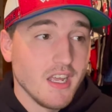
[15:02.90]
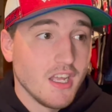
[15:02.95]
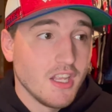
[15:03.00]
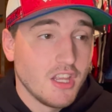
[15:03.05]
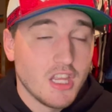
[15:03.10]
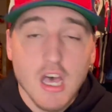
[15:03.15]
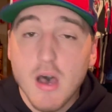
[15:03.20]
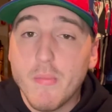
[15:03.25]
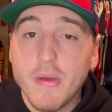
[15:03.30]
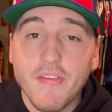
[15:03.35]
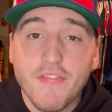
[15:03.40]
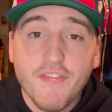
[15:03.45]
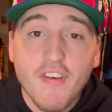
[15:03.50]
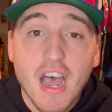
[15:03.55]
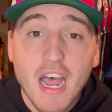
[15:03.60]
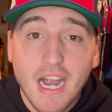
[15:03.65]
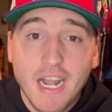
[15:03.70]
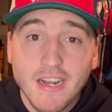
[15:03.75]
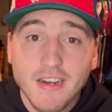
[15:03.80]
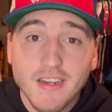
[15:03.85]
they'll be
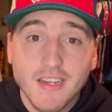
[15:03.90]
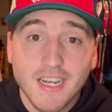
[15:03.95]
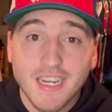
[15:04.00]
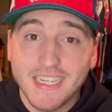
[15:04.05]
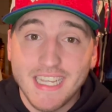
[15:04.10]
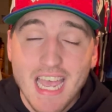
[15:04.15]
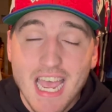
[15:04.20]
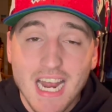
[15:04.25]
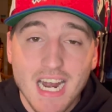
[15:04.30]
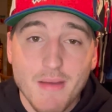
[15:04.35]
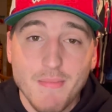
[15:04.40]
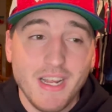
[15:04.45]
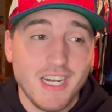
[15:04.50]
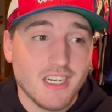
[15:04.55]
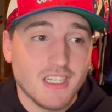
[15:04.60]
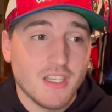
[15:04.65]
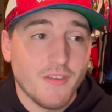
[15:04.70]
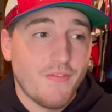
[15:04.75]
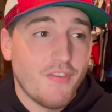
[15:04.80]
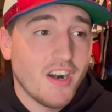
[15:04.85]
fine. Again, it's
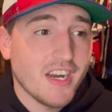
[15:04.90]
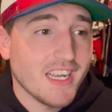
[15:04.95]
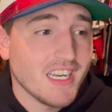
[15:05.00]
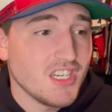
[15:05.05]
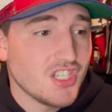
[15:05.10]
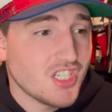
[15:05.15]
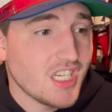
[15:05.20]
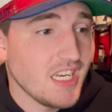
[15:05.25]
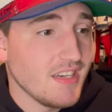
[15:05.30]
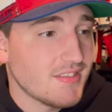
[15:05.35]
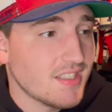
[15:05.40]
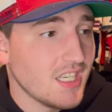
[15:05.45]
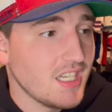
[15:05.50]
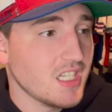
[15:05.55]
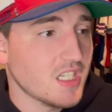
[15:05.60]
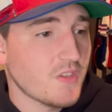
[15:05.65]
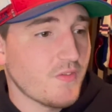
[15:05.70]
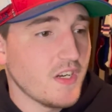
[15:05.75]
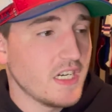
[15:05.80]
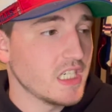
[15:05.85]
the freaking Chiefs. They
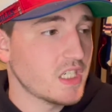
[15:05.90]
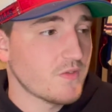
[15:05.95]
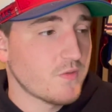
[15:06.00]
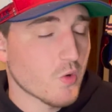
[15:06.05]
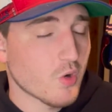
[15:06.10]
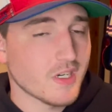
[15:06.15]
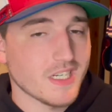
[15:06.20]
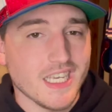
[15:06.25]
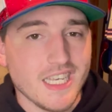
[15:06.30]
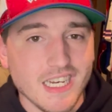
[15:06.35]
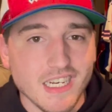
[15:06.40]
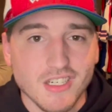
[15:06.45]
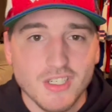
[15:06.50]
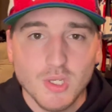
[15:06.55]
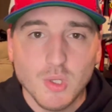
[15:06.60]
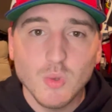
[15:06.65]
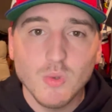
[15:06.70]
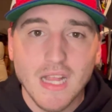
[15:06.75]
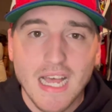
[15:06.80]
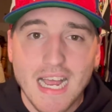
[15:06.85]
just finished
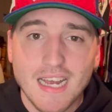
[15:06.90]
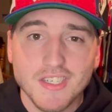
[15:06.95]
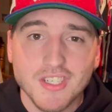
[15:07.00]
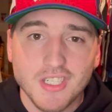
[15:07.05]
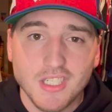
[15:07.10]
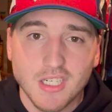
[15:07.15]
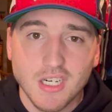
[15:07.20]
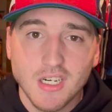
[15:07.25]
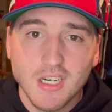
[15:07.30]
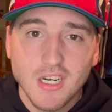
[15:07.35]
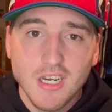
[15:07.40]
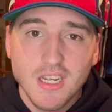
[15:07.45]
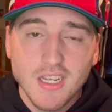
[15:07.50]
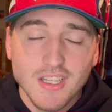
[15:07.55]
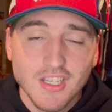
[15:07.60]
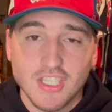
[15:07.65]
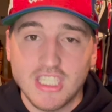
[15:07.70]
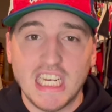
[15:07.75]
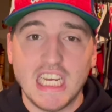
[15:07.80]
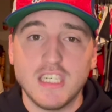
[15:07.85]
14-2 last year.
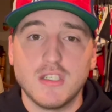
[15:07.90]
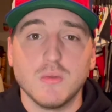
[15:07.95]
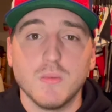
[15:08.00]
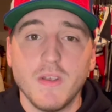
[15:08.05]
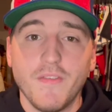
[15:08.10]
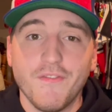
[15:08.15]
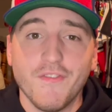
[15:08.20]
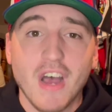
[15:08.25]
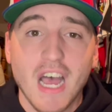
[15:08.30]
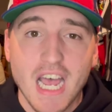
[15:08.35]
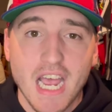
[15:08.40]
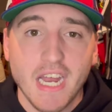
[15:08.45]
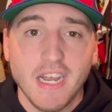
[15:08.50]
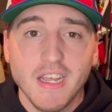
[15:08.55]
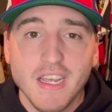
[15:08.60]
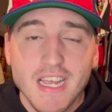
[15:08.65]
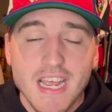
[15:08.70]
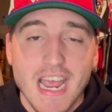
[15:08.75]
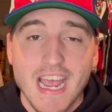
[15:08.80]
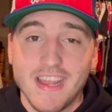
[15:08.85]
The Chiefs will be fine.
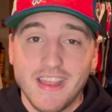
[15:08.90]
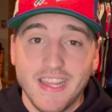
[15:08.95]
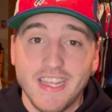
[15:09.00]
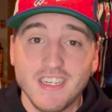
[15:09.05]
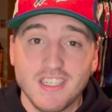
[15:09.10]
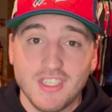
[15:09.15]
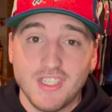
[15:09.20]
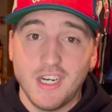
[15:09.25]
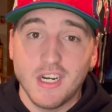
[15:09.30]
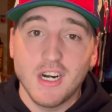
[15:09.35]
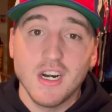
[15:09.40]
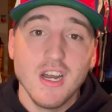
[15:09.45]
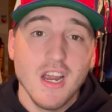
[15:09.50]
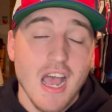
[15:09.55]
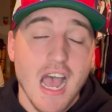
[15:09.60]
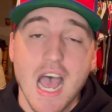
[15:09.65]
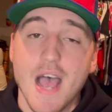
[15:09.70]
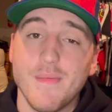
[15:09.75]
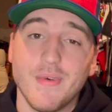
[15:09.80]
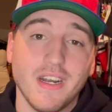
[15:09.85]
And this year,
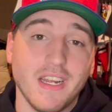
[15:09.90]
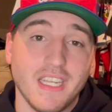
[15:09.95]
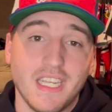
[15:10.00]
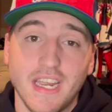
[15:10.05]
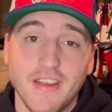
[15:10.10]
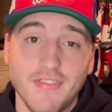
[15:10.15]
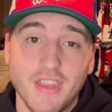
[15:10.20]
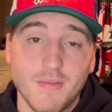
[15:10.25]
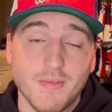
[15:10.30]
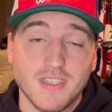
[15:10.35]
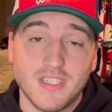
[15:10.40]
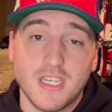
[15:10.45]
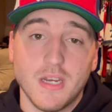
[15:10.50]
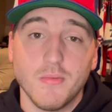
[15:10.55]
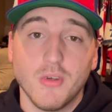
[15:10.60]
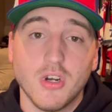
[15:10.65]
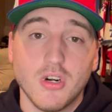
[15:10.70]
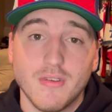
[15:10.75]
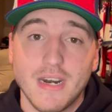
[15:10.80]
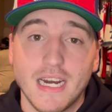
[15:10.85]
I'm going to give them a
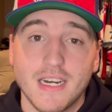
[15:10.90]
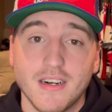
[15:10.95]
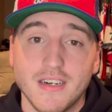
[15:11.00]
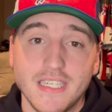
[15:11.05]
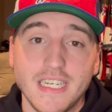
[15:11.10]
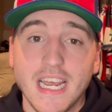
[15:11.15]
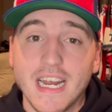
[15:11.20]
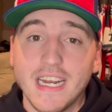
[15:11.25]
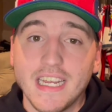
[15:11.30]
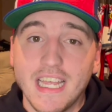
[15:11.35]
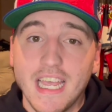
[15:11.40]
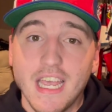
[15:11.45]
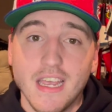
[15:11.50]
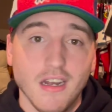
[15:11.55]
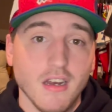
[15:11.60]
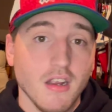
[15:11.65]
similar record yet again,